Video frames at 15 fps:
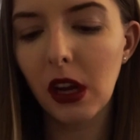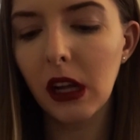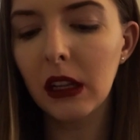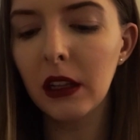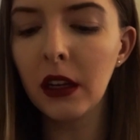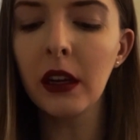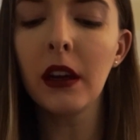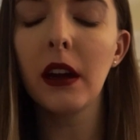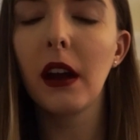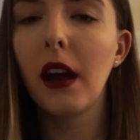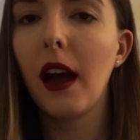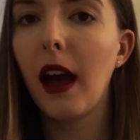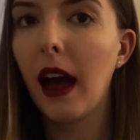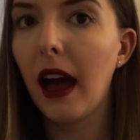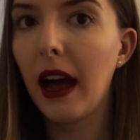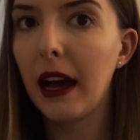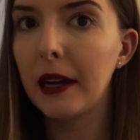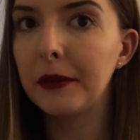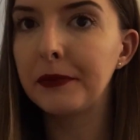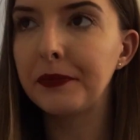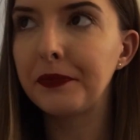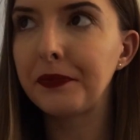color.
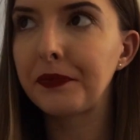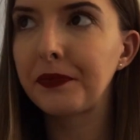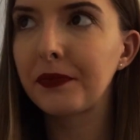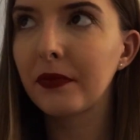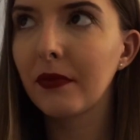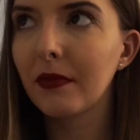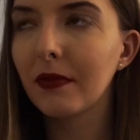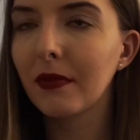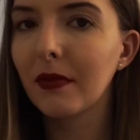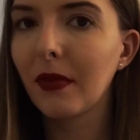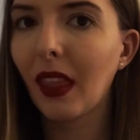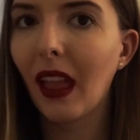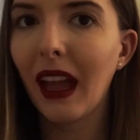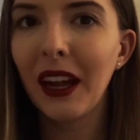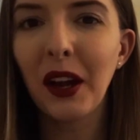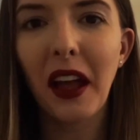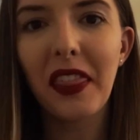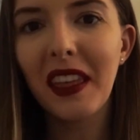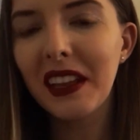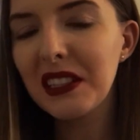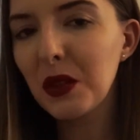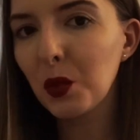Um, I don't know, I
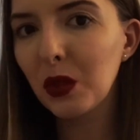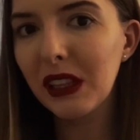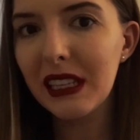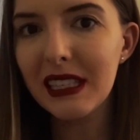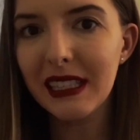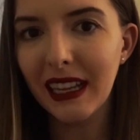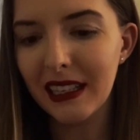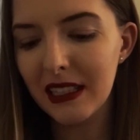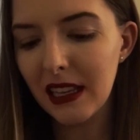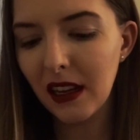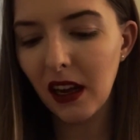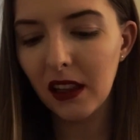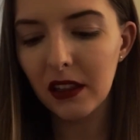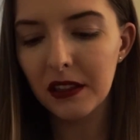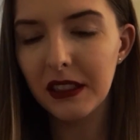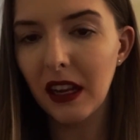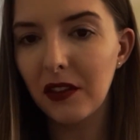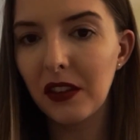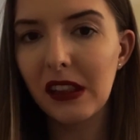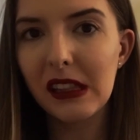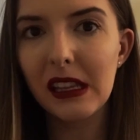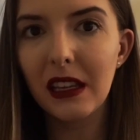think it's a really sexy color,
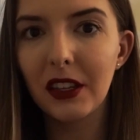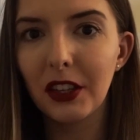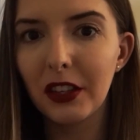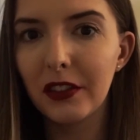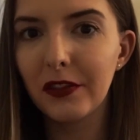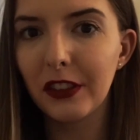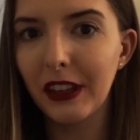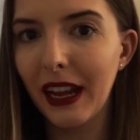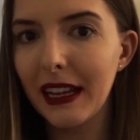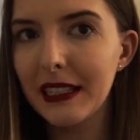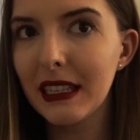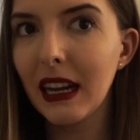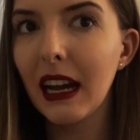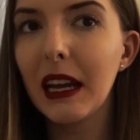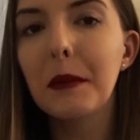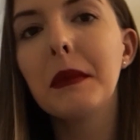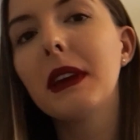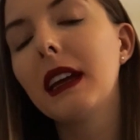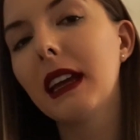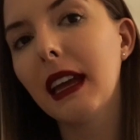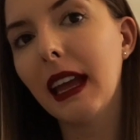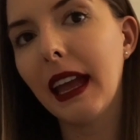definitely good for nighttime.
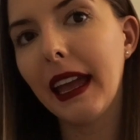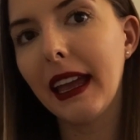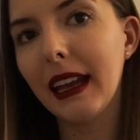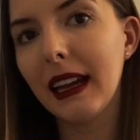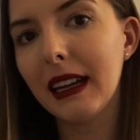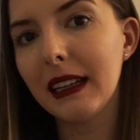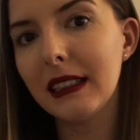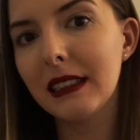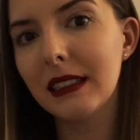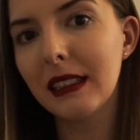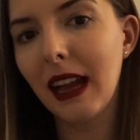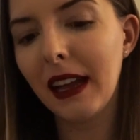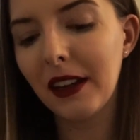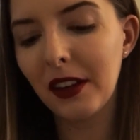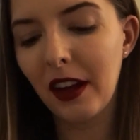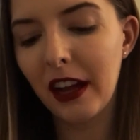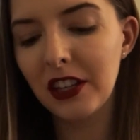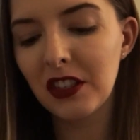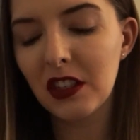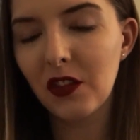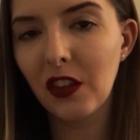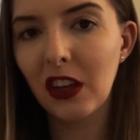And I don't know, I
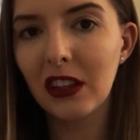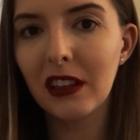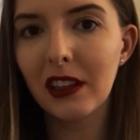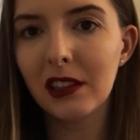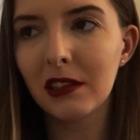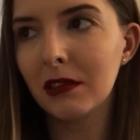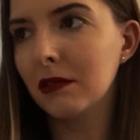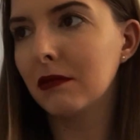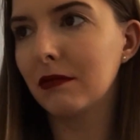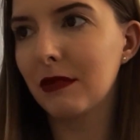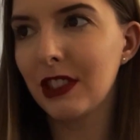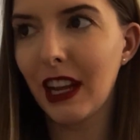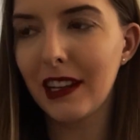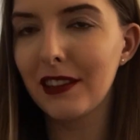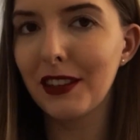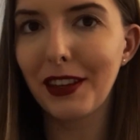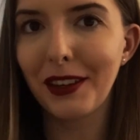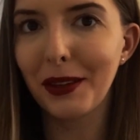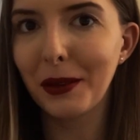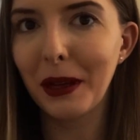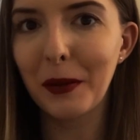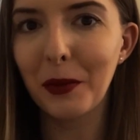just feel a little
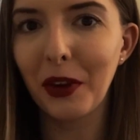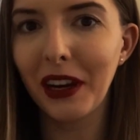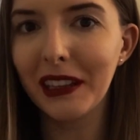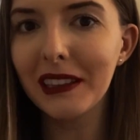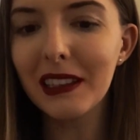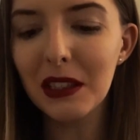sexier when I'm wearing